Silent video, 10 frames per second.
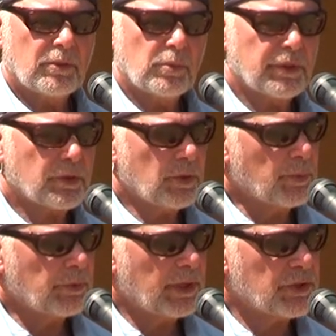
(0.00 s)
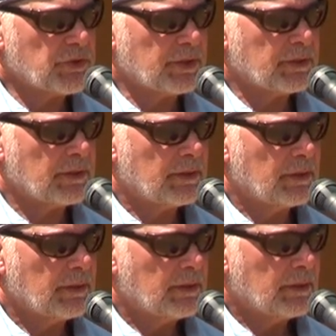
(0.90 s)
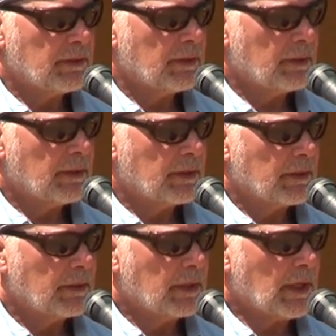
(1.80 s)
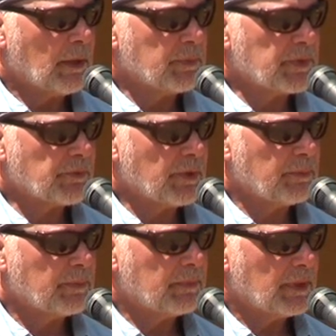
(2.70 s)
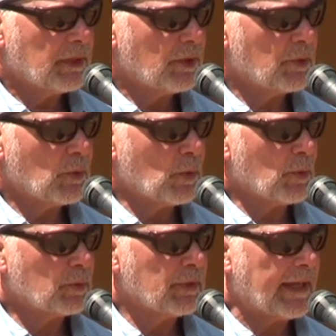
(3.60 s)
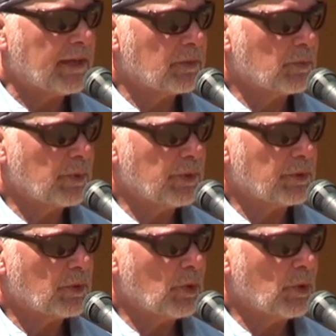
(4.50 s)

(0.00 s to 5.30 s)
The word corporation comes from an old Latin word,